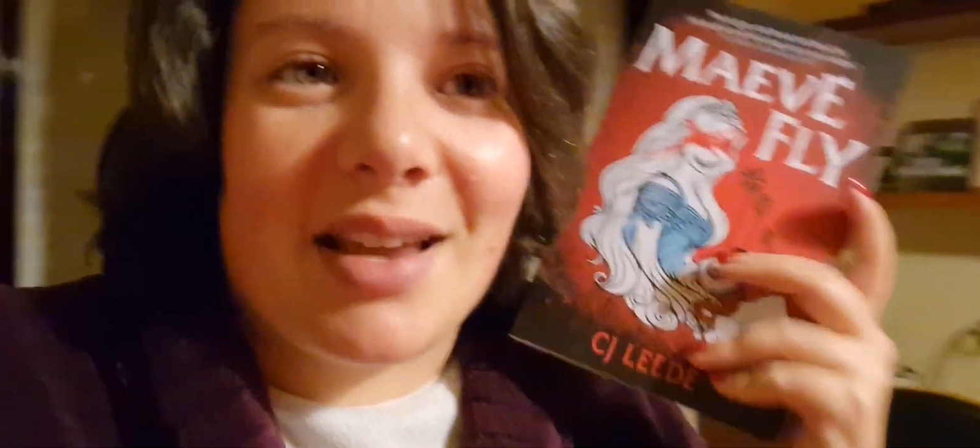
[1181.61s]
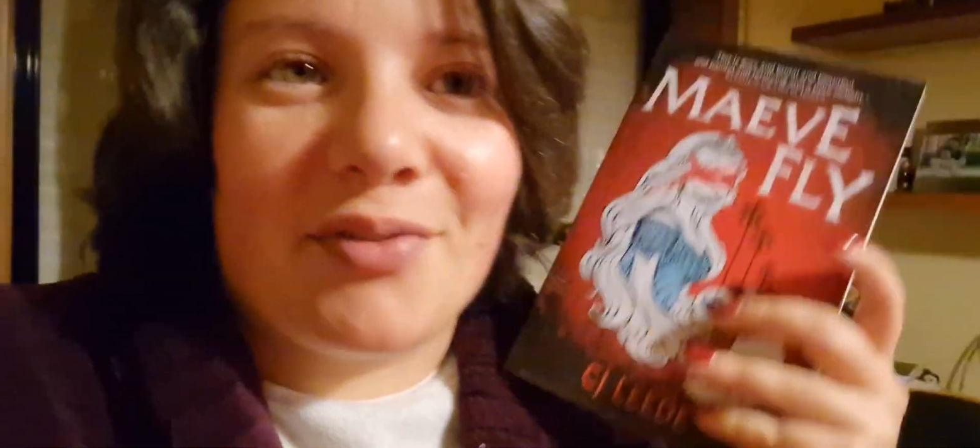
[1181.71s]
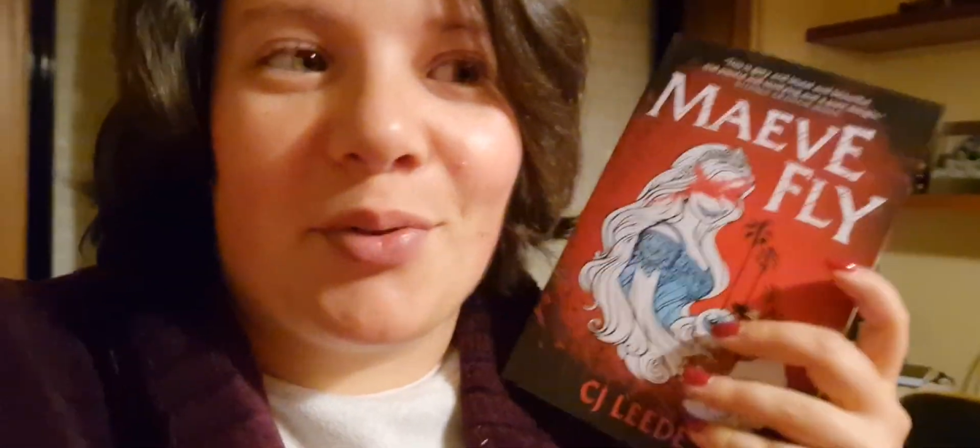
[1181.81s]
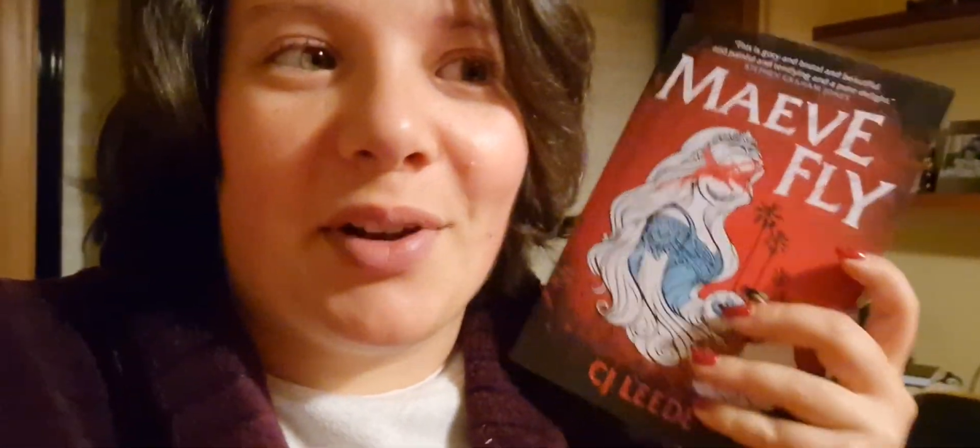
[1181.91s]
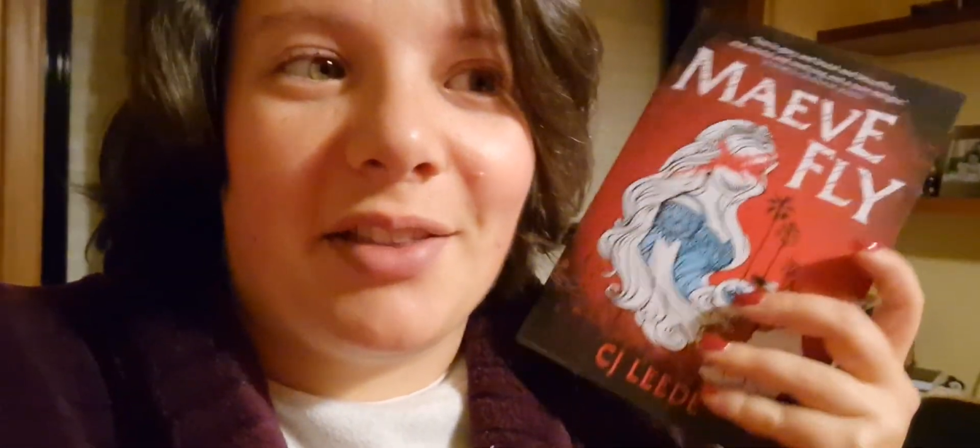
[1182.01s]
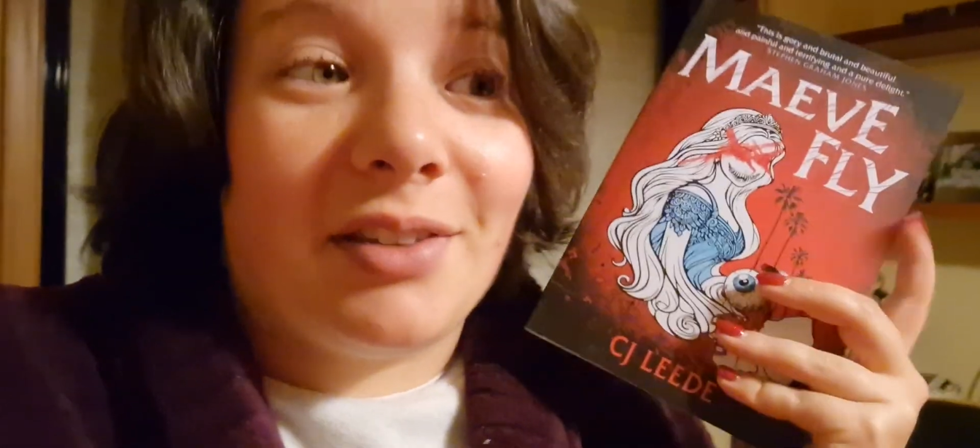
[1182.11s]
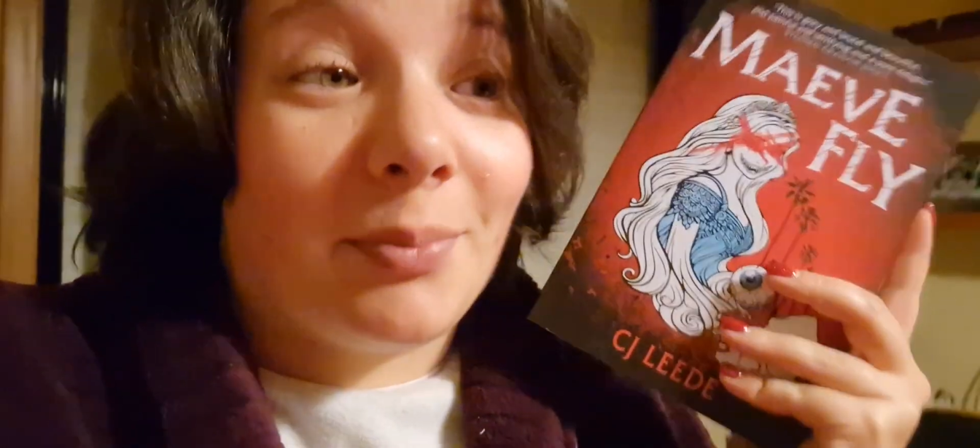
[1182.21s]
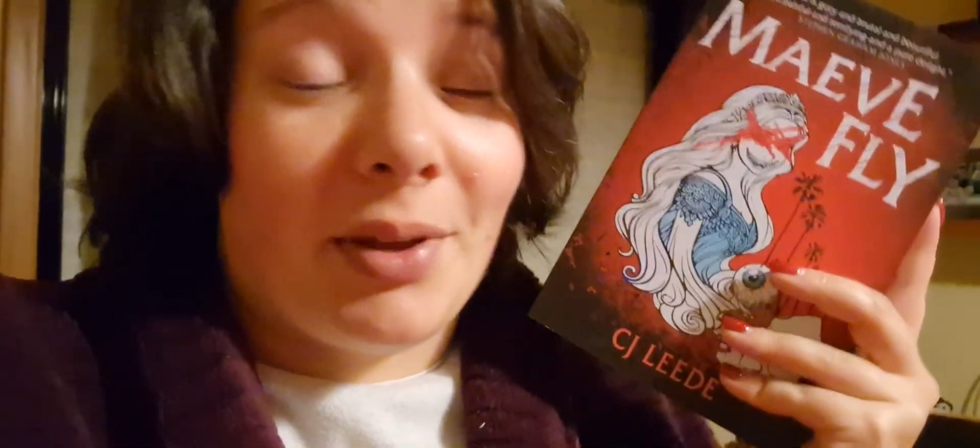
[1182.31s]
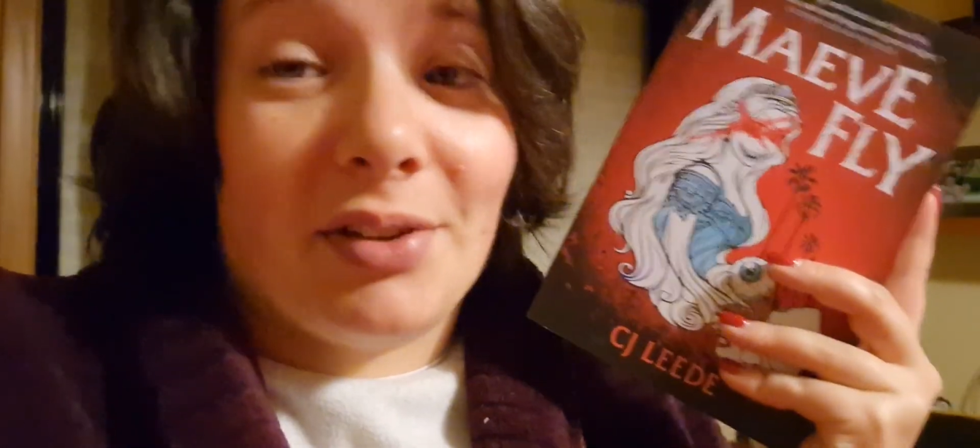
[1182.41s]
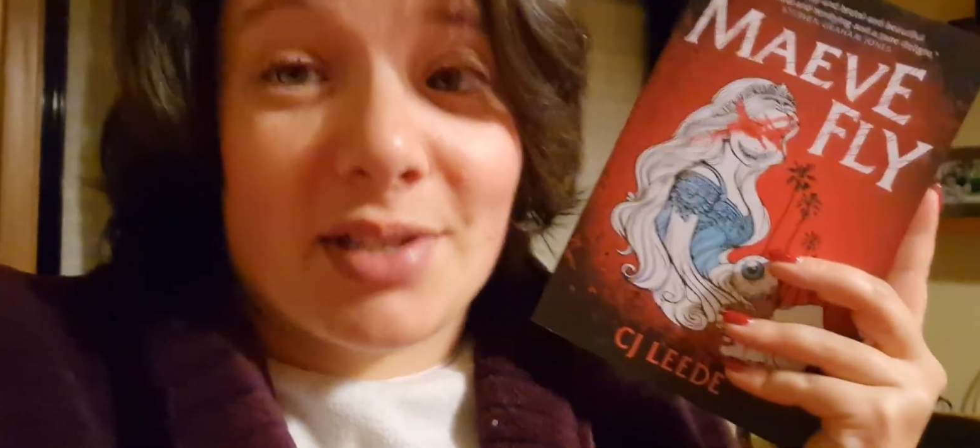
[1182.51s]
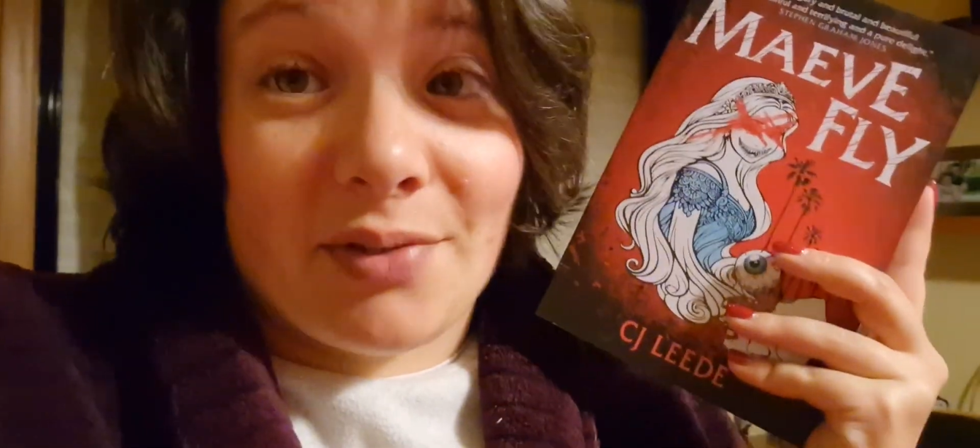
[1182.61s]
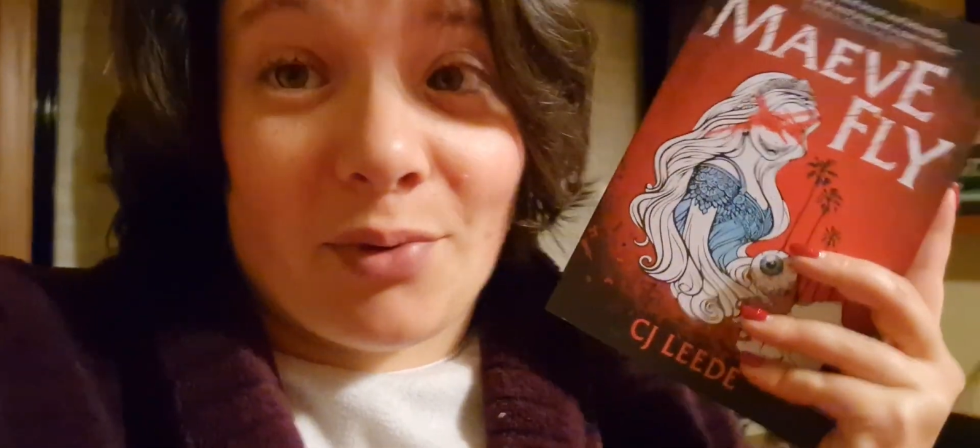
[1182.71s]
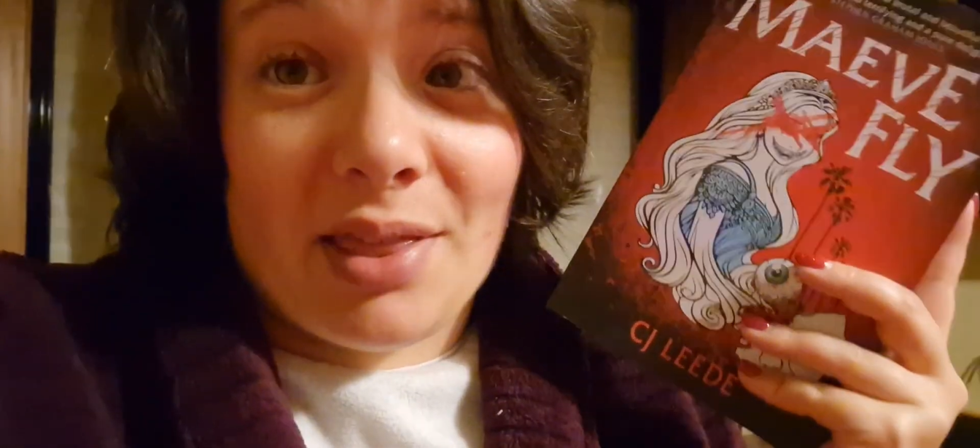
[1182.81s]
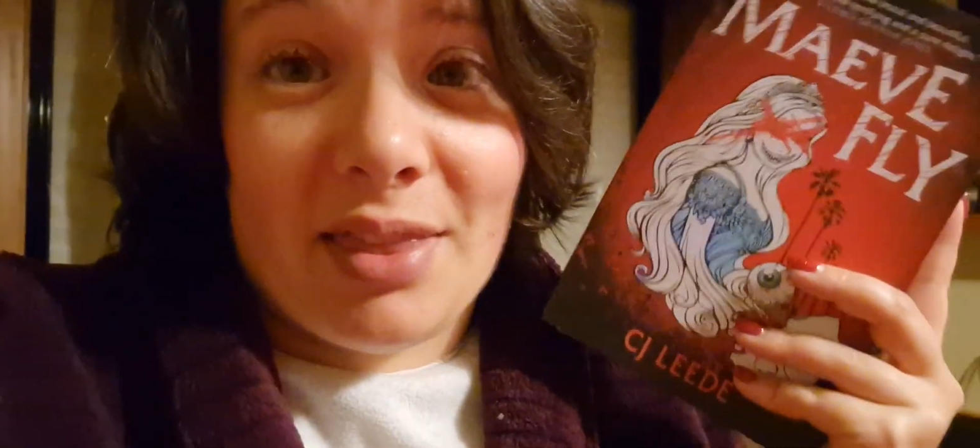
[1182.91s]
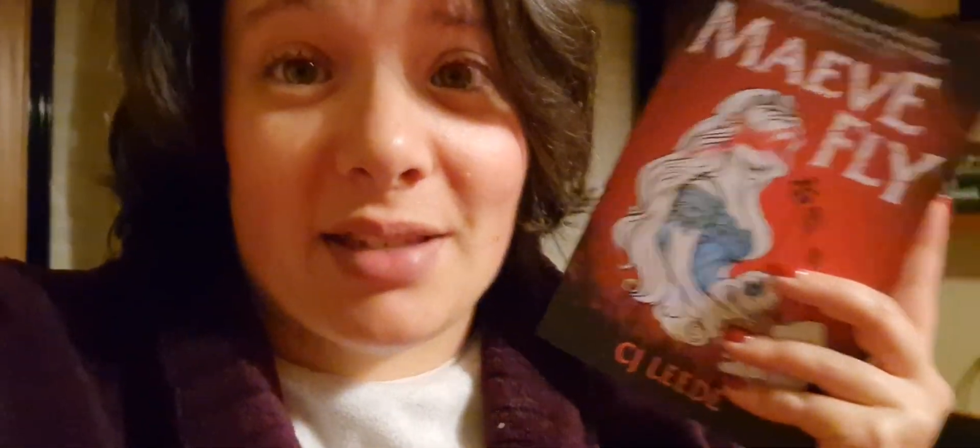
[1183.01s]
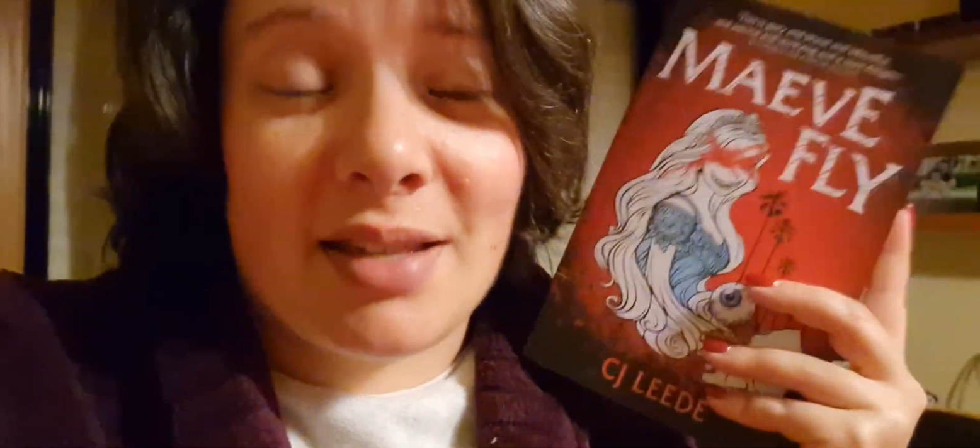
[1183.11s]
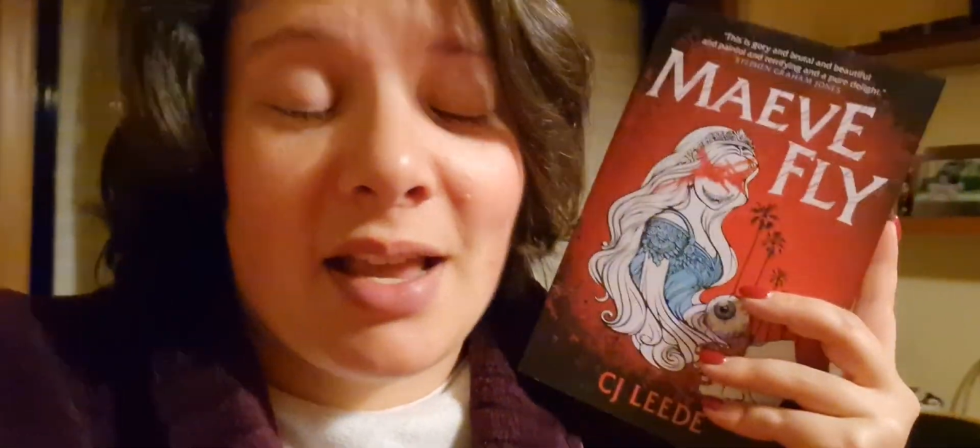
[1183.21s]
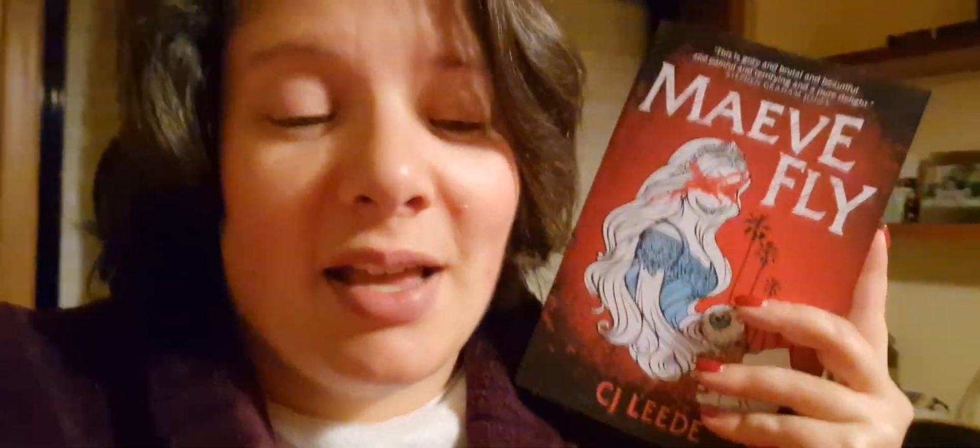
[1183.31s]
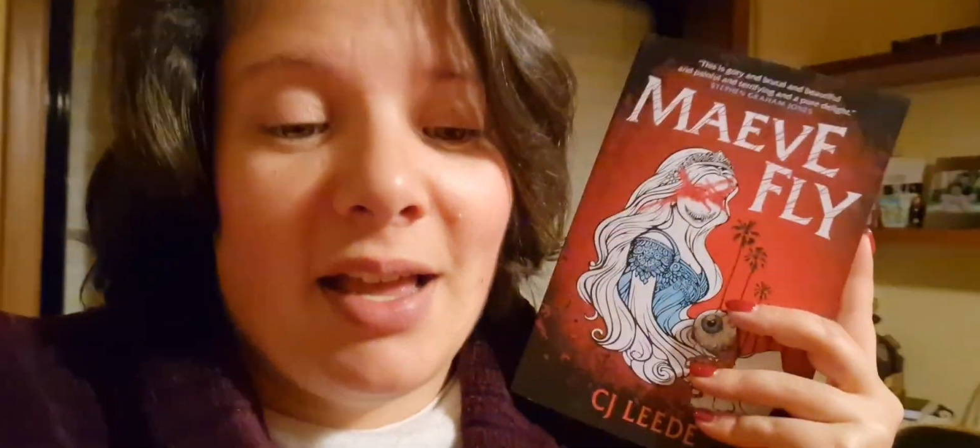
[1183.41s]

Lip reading: Everyone and their mothers have read this,